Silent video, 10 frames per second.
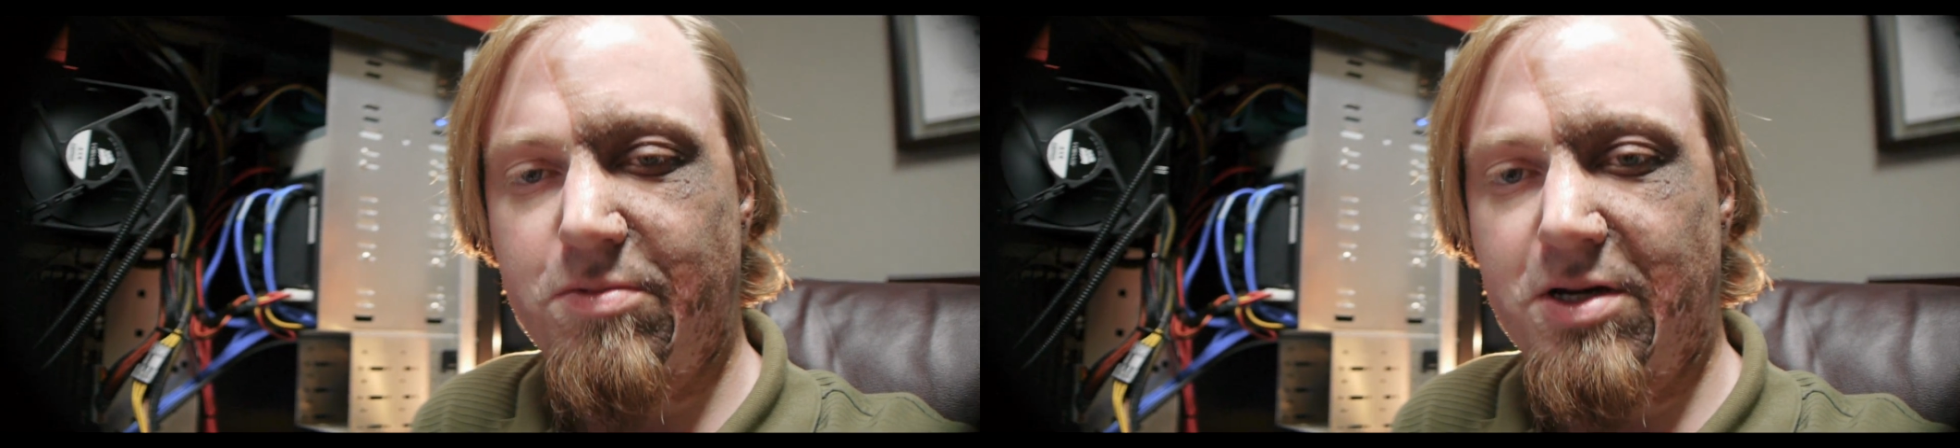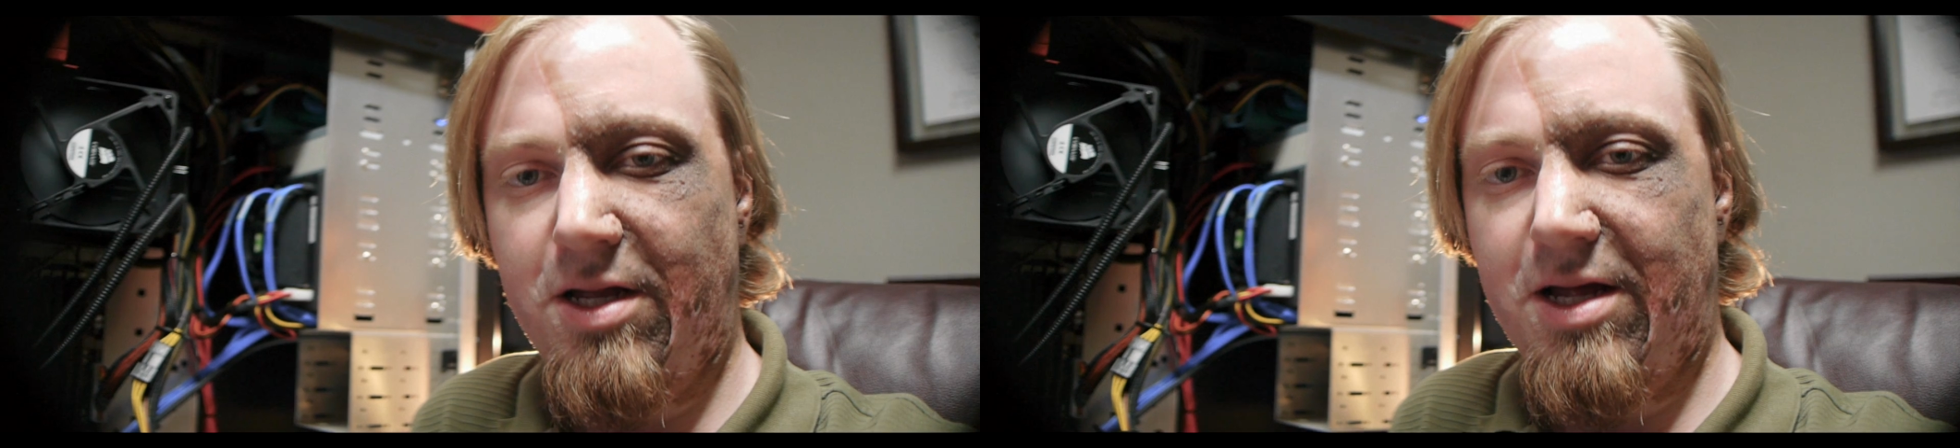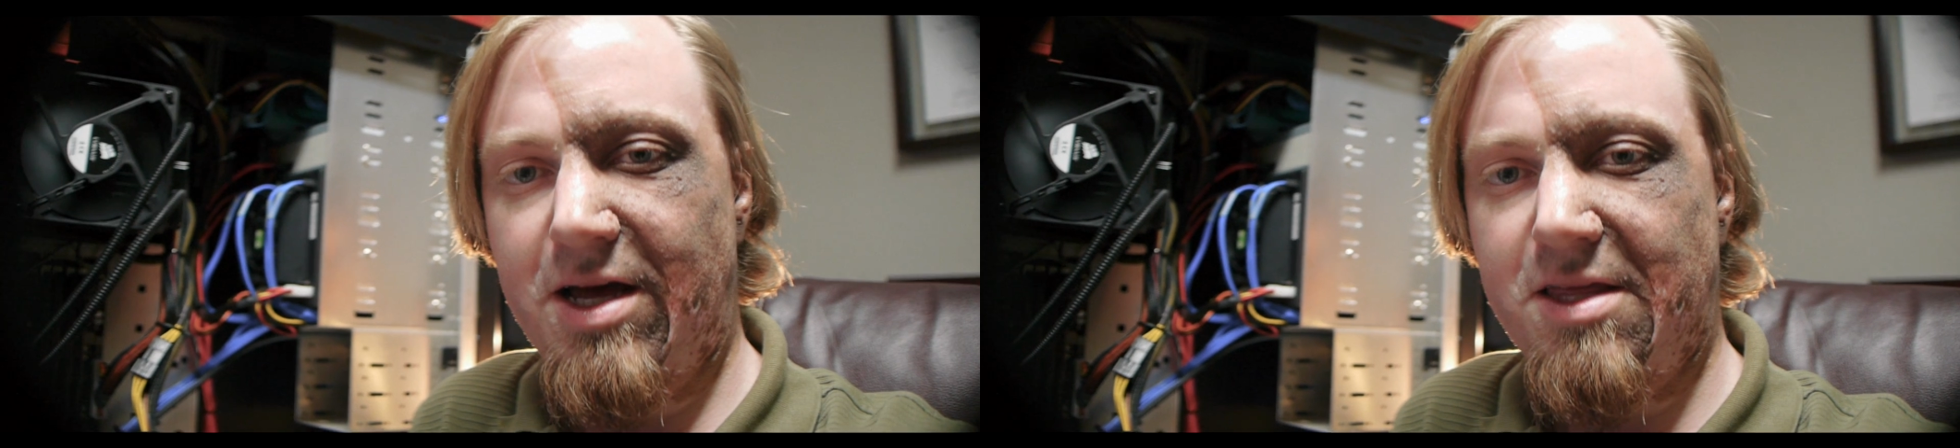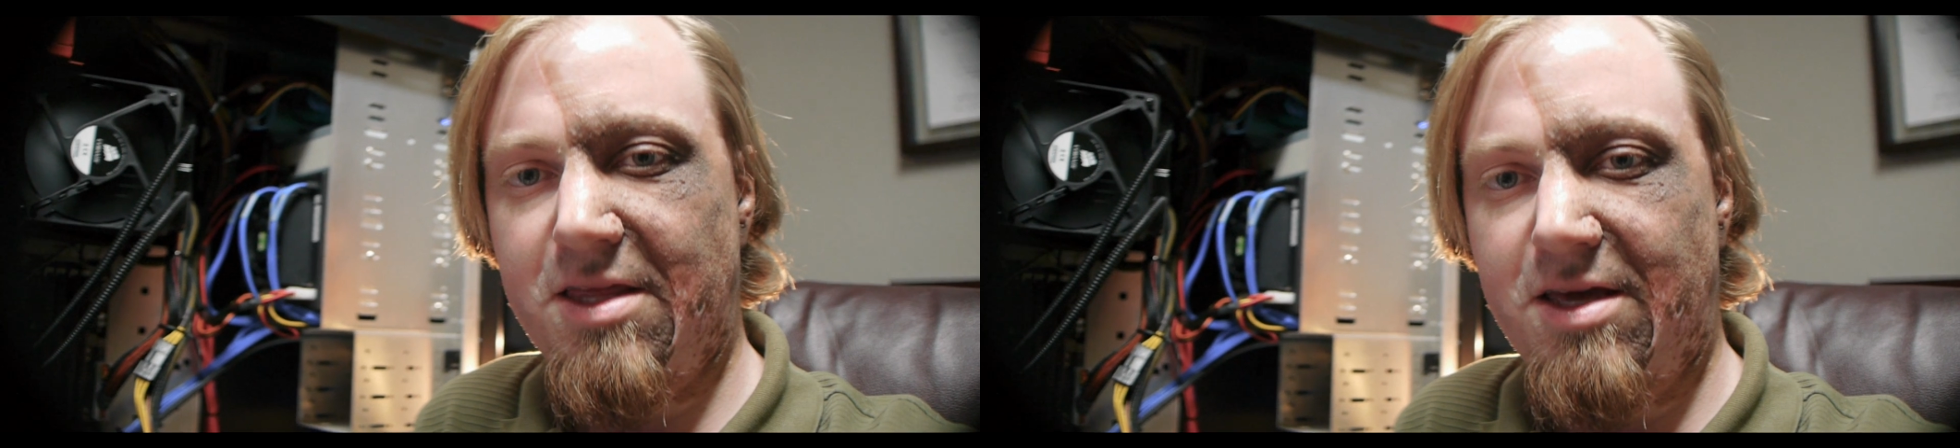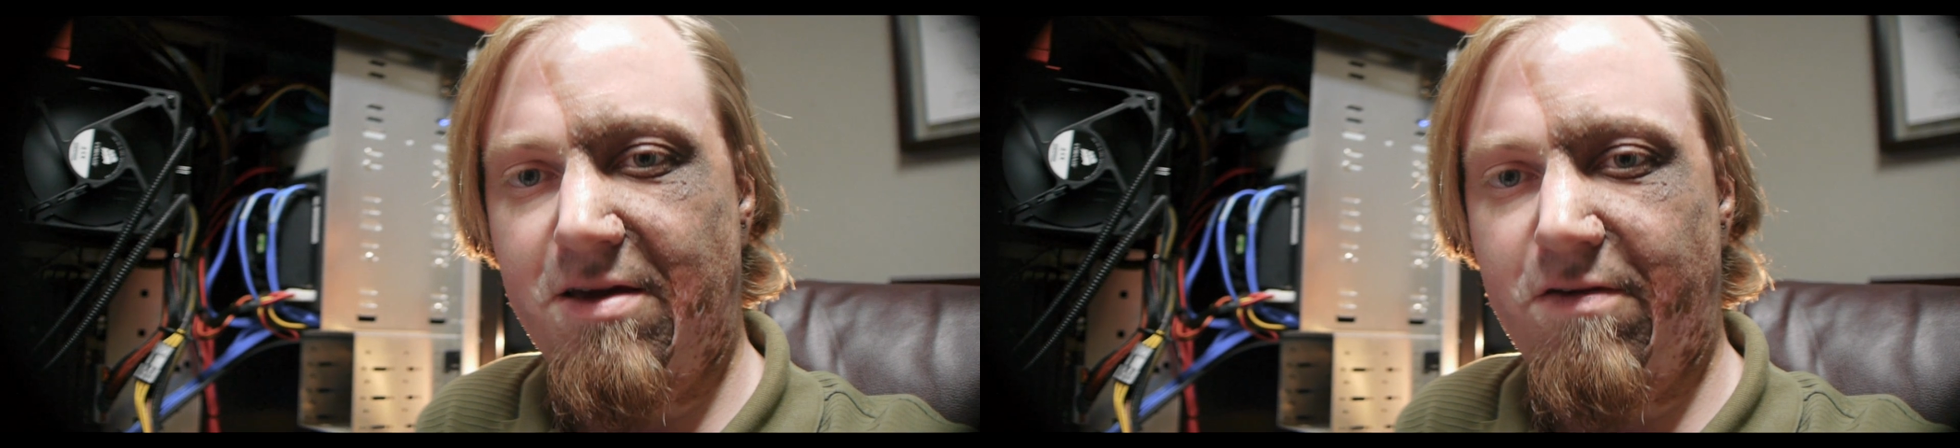but I
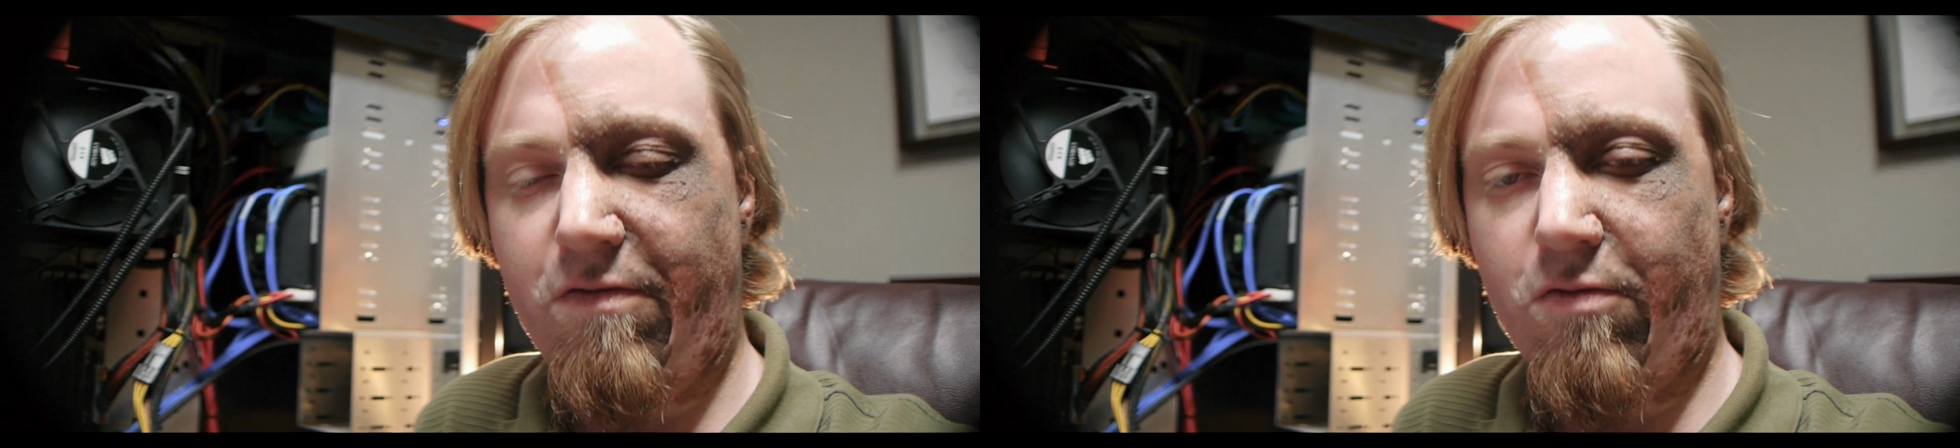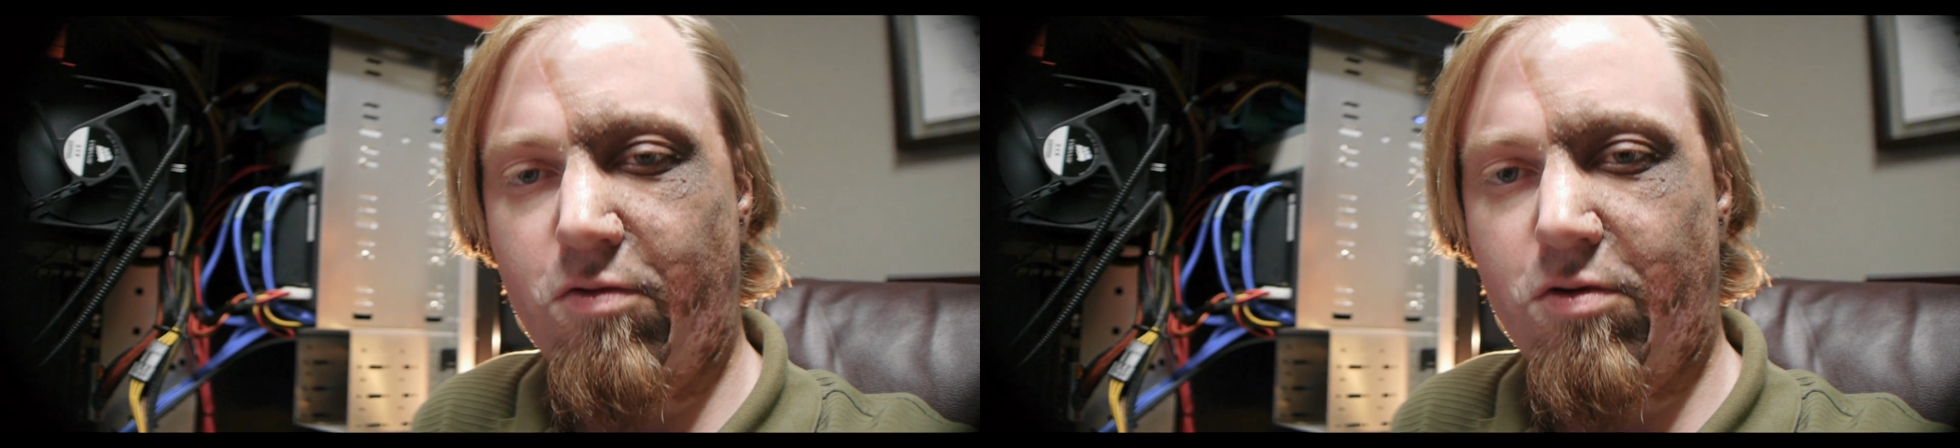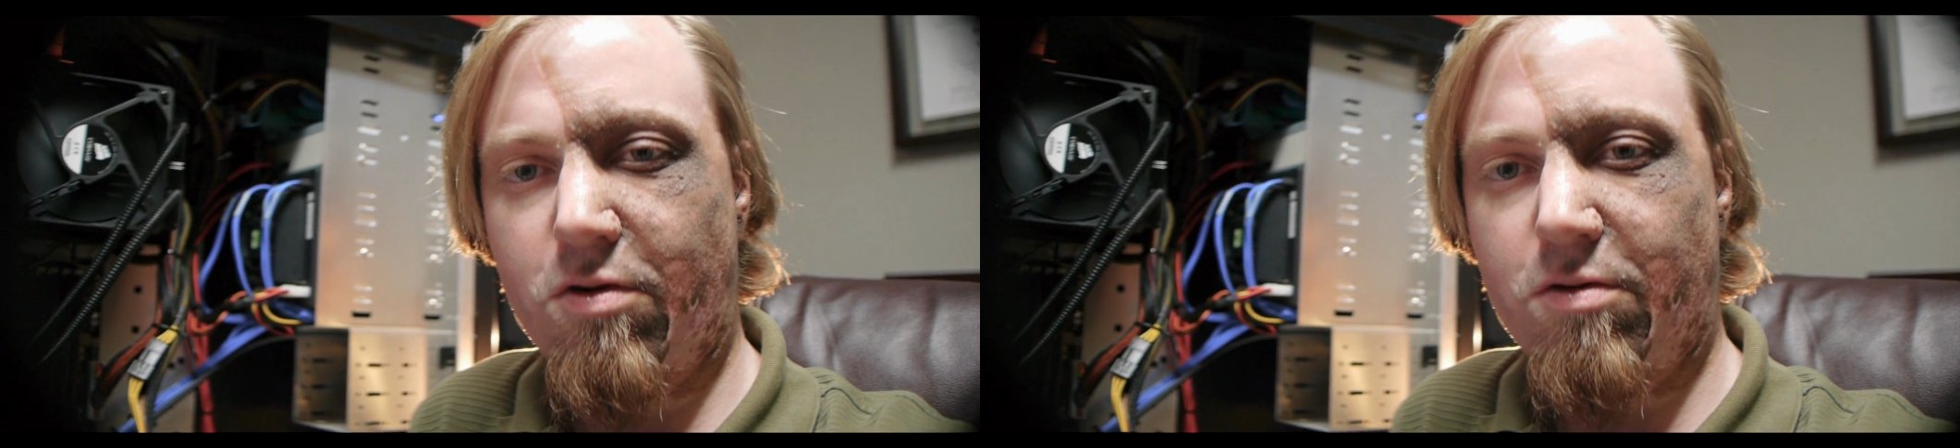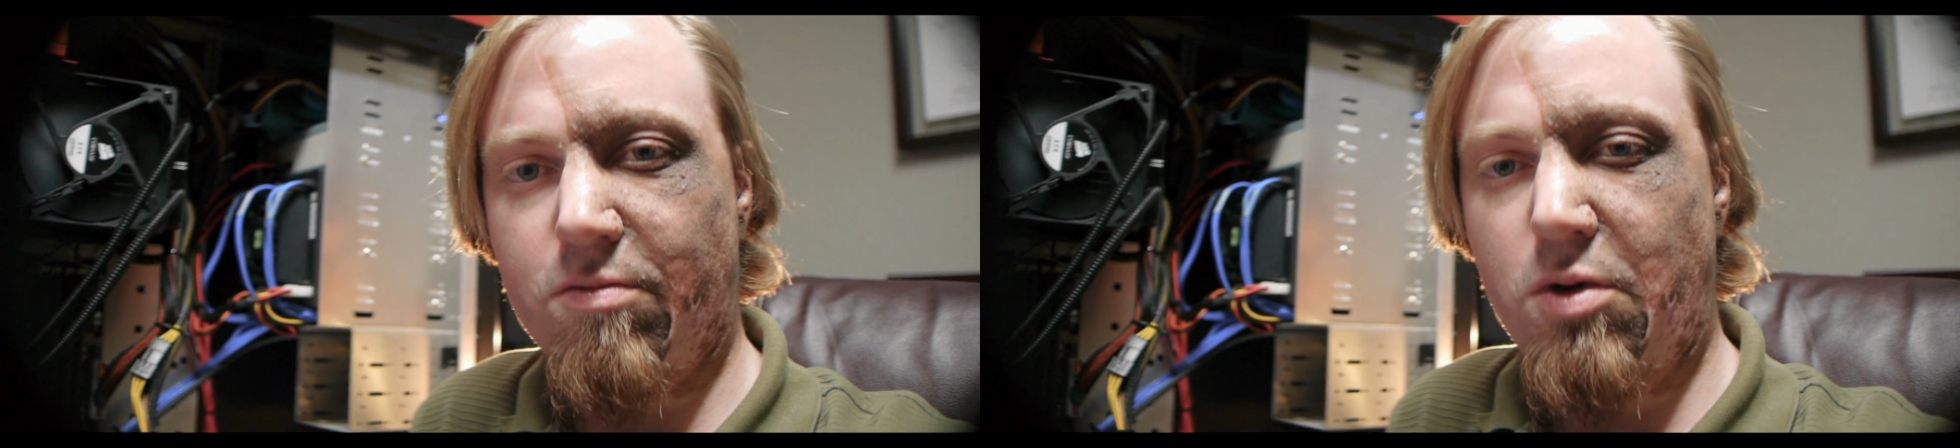think for